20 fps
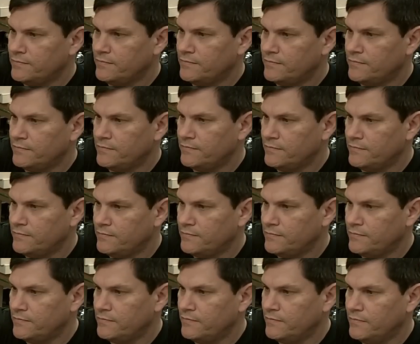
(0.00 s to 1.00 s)

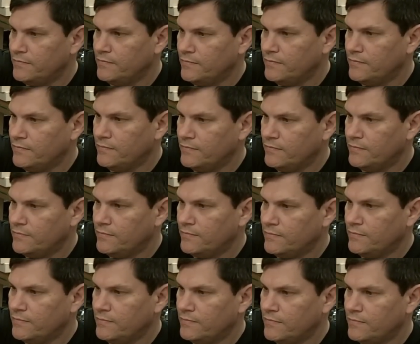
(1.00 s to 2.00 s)

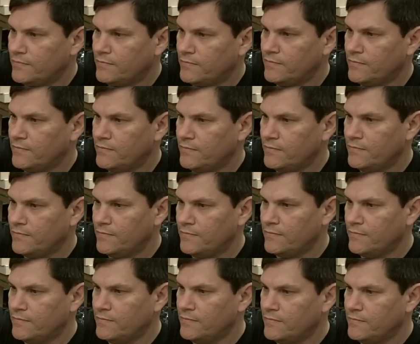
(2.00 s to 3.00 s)

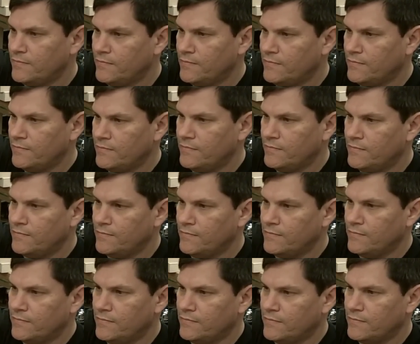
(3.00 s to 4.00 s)

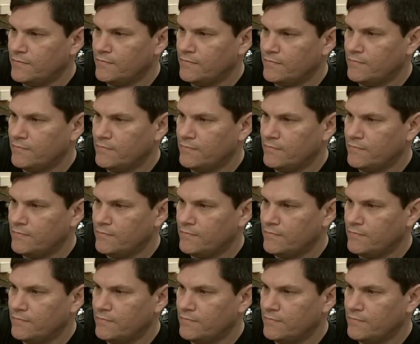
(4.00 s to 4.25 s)
Nothing is said.